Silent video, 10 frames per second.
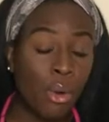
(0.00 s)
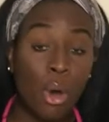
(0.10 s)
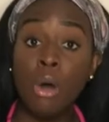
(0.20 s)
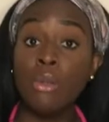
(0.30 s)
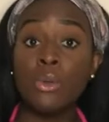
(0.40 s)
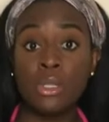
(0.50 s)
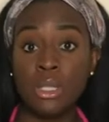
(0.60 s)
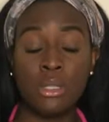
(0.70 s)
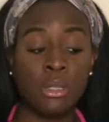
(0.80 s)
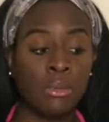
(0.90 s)
All those
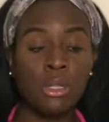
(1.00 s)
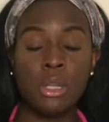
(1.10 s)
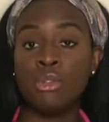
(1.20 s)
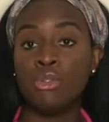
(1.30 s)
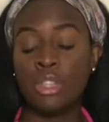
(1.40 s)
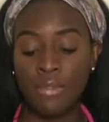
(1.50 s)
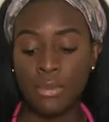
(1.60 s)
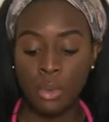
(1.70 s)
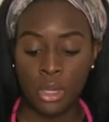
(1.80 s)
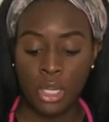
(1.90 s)
systems, you
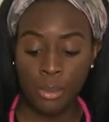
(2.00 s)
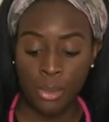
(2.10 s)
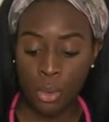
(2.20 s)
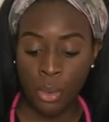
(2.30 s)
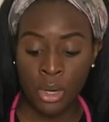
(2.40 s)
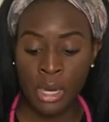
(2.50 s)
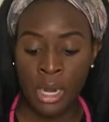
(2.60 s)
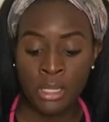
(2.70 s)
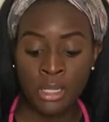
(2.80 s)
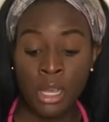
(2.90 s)
definitely want to keep it
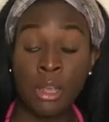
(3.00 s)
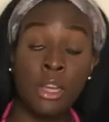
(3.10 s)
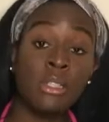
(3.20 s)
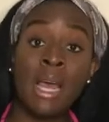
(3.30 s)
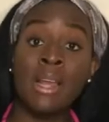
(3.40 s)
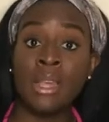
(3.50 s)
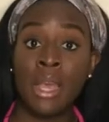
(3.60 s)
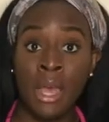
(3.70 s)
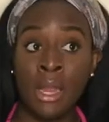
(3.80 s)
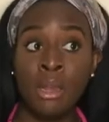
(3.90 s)
organized because at the
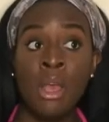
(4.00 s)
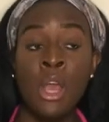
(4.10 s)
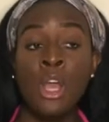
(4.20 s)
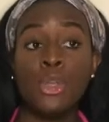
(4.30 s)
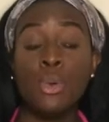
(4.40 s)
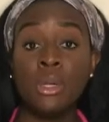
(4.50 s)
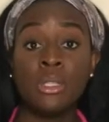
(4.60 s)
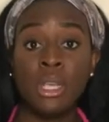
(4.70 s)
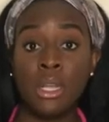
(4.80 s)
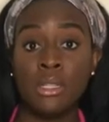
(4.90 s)
end, you are
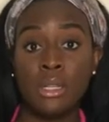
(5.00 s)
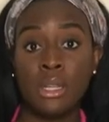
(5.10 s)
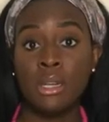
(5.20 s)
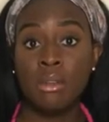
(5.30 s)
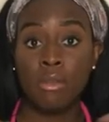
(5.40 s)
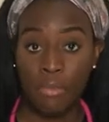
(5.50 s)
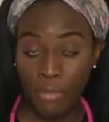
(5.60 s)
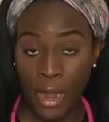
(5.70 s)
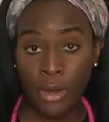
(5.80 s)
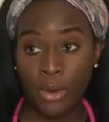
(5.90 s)
tested
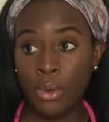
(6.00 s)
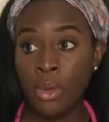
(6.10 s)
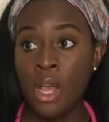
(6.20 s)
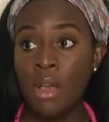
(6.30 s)
final,